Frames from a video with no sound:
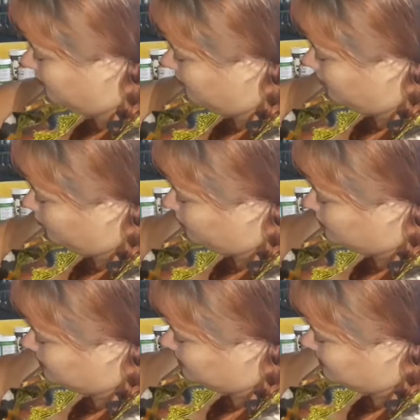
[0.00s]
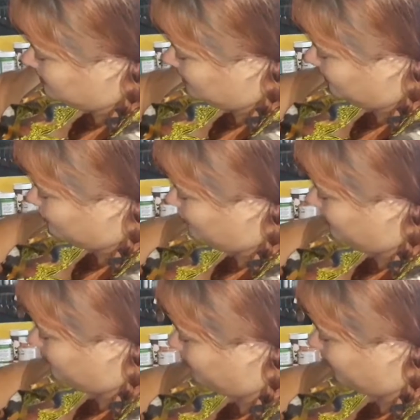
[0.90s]
which is actually
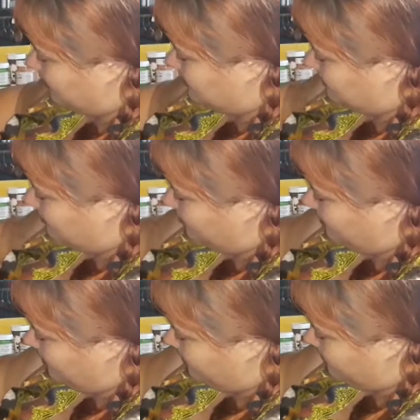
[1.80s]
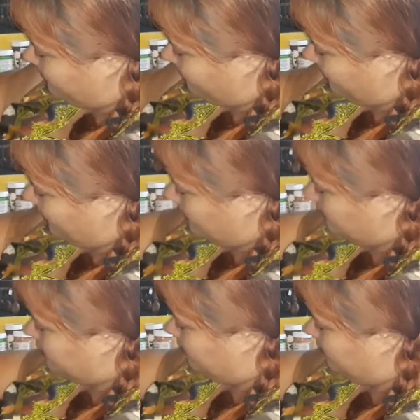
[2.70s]
amazing. Okay, so
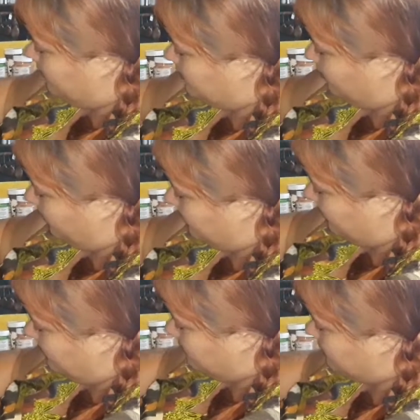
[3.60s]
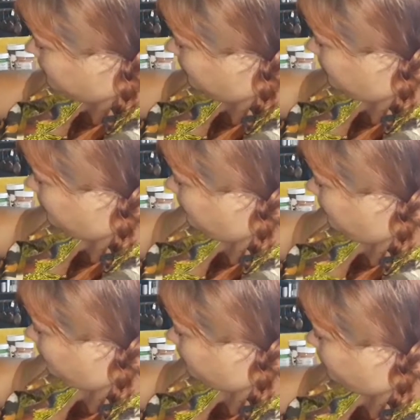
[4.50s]
there's my colors there.
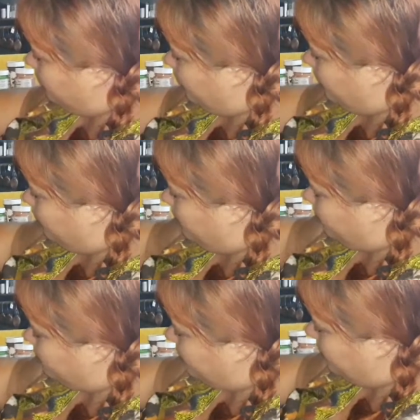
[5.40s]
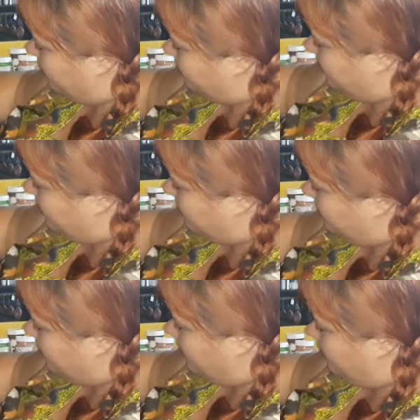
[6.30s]
I'm going to bring a bit of shaded color
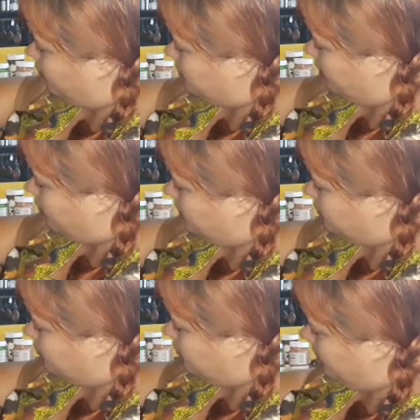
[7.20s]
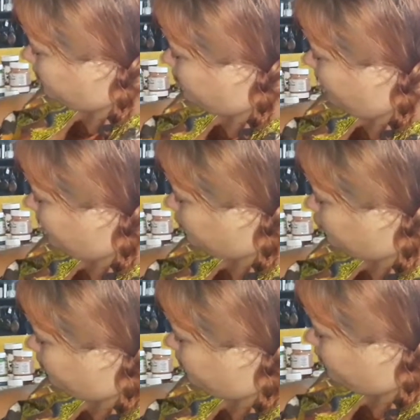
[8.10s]
because I want to make sure
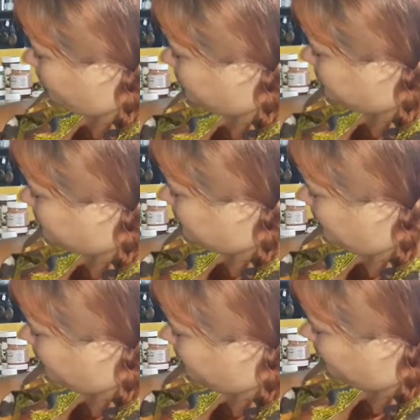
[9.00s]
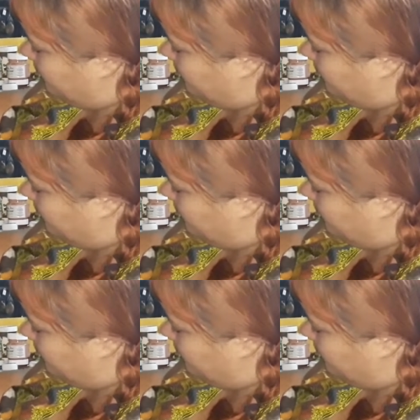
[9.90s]
people understand that that